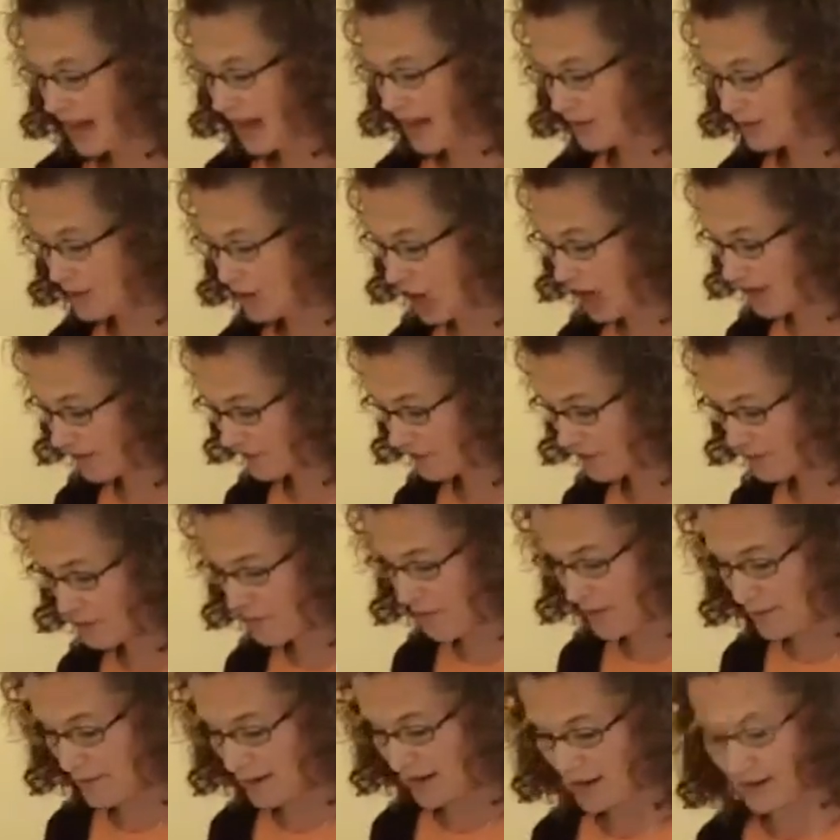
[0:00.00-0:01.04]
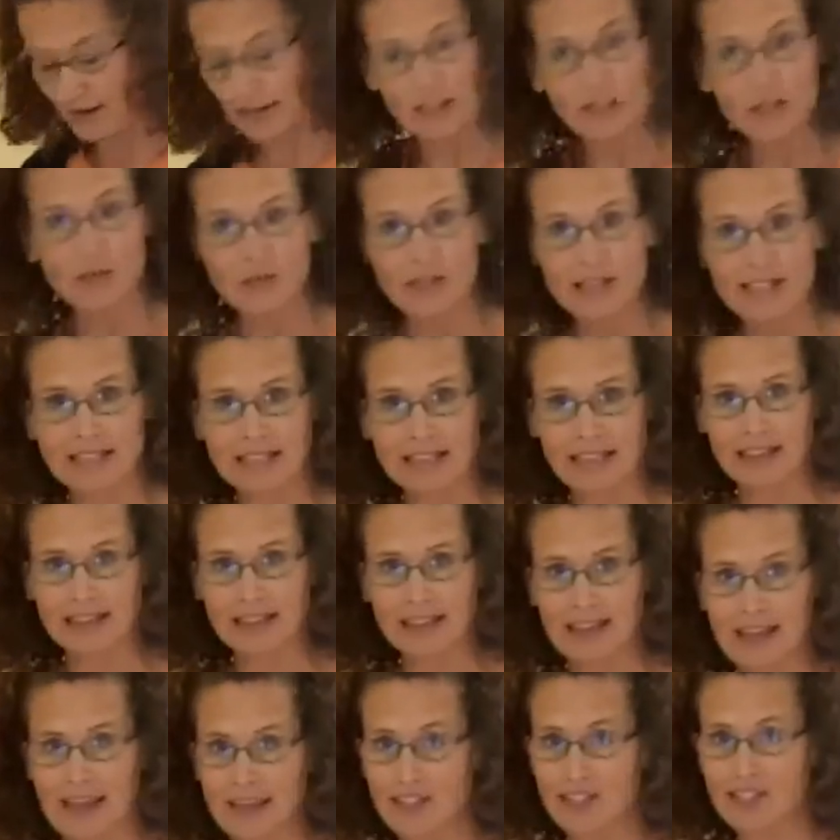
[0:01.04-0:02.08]
gotten from my parents recently.
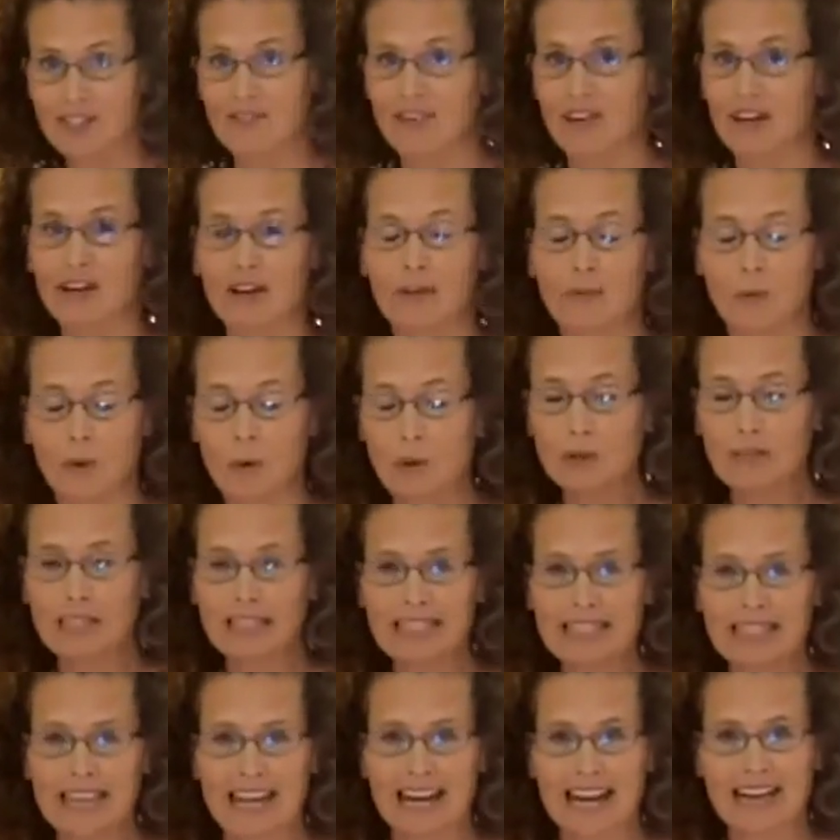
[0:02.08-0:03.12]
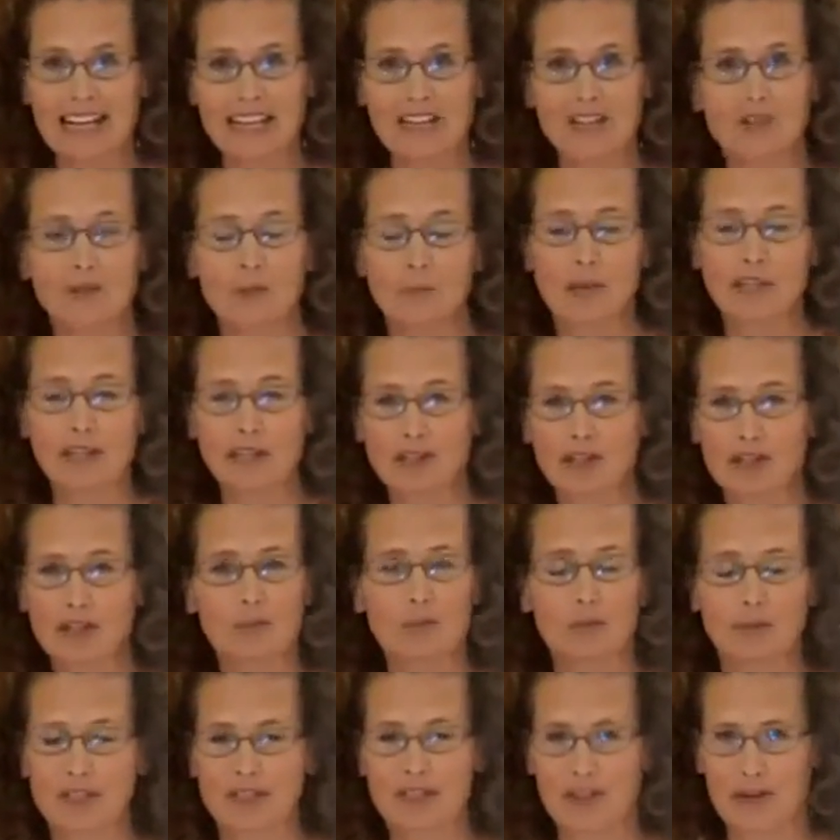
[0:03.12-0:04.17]
I just very boldly said, I need your pictures,
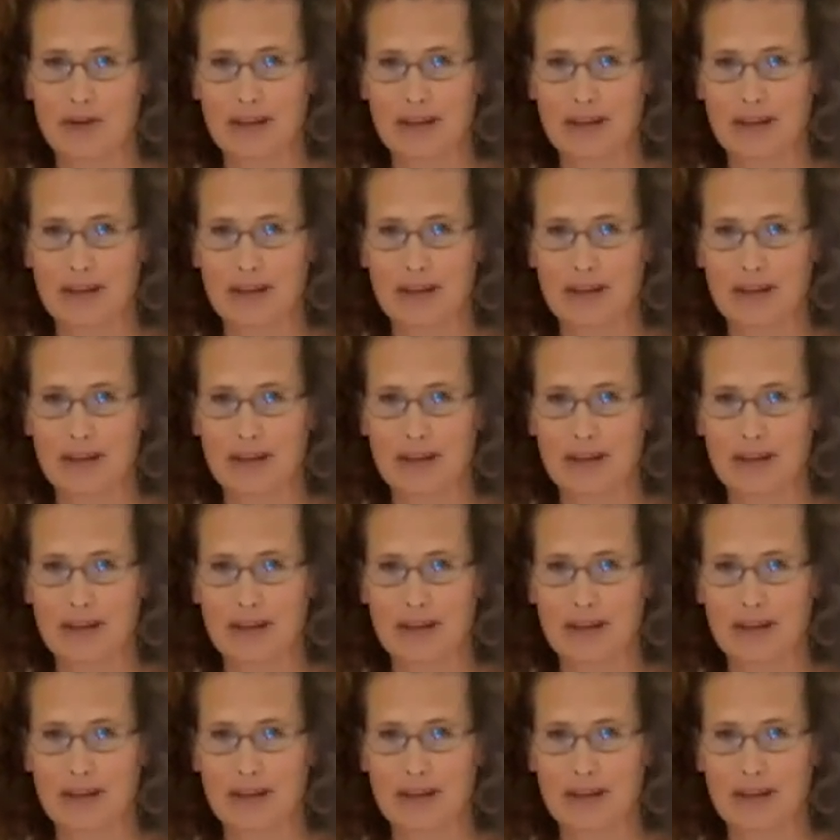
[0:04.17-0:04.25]
please don't